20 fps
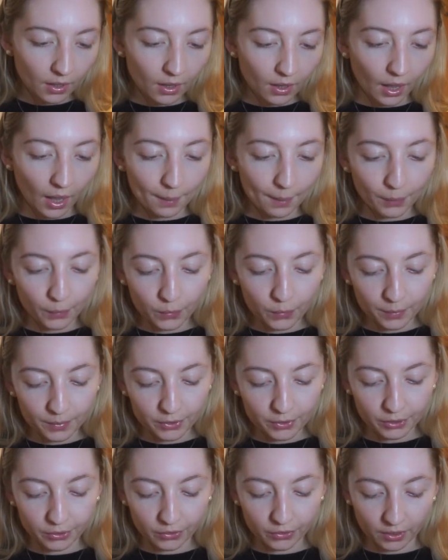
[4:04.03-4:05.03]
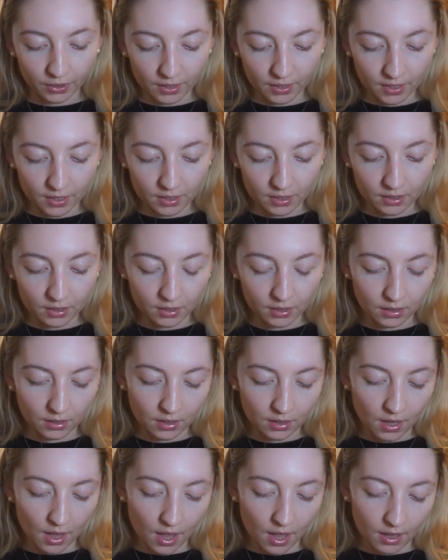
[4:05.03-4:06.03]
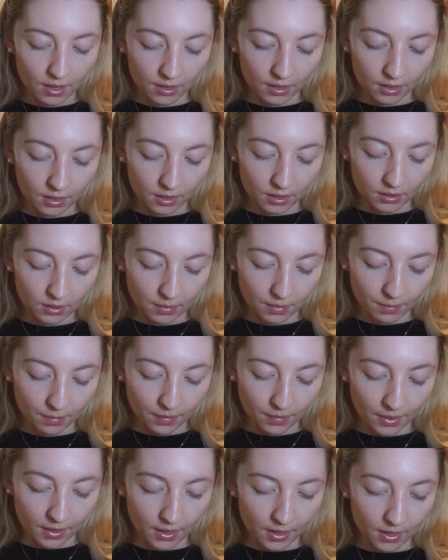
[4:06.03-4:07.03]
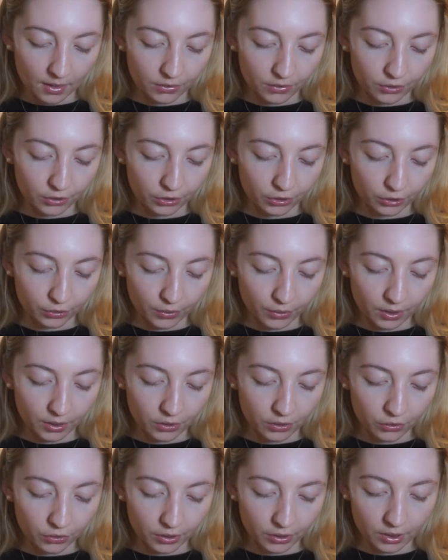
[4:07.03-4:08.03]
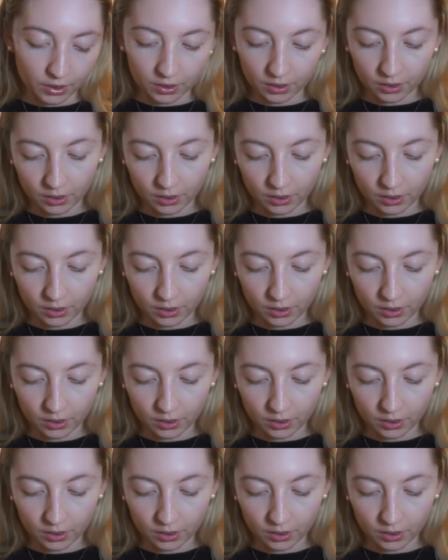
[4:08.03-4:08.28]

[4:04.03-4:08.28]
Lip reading: I bought them in two colours. Number 200,